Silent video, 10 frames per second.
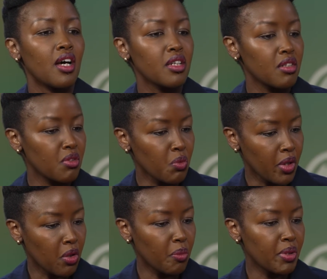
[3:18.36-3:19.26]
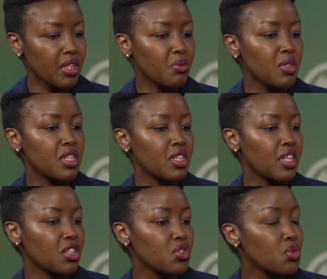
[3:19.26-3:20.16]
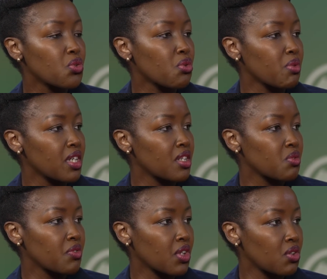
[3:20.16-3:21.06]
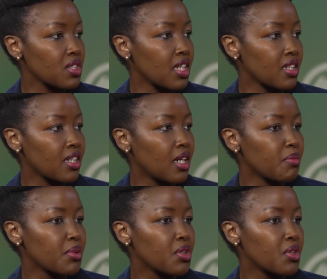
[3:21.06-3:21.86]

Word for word: and we're hoping that within the next two to three years we've closed that gap